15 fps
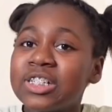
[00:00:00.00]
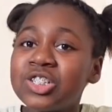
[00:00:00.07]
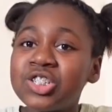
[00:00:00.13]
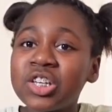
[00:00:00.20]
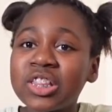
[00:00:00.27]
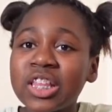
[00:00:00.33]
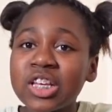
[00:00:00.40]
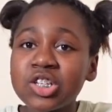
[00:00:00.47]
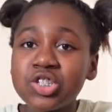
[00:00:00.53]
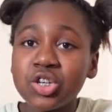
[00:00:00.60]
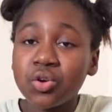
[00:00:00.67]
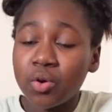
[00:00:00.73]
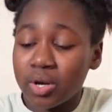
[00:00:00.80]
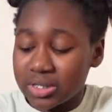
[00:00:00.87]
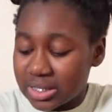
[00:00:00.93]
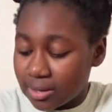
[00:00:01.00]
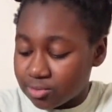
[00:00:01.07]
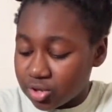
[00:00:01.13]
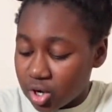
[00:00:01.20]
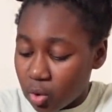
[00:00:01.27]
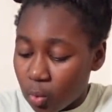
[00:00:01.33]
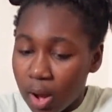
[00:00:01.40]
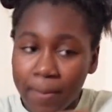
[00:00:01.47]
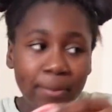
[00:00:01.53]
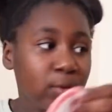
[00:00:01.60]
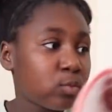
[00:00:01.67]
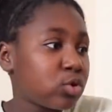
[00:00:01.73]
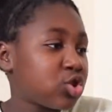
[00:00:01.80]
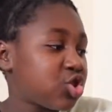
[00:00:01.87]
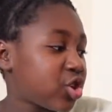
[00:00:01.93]
She thinks she gonna stop trying to wipe
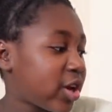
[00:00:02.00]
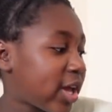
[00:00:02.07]
it with your